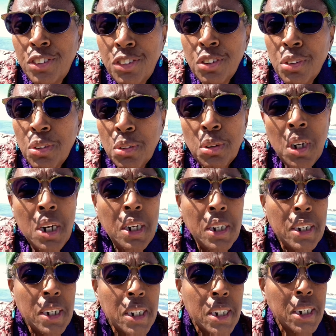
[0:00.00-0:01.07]
to
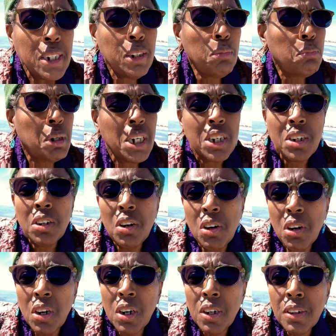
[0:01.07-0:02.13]
get my
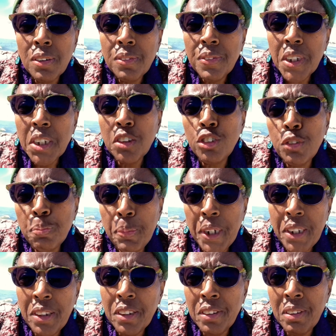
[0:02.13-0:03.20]
car
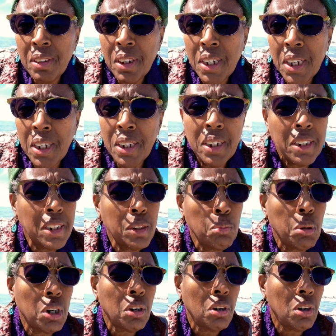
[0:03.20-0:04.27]
inspected today and get
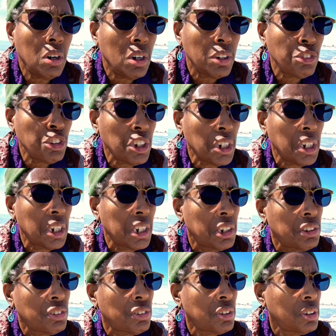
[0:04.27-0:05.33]
my oil
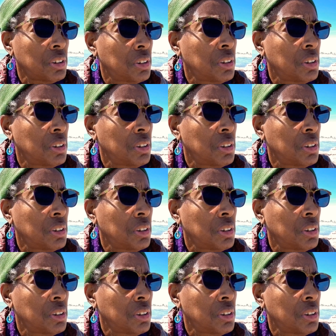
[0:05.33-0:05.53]
changed,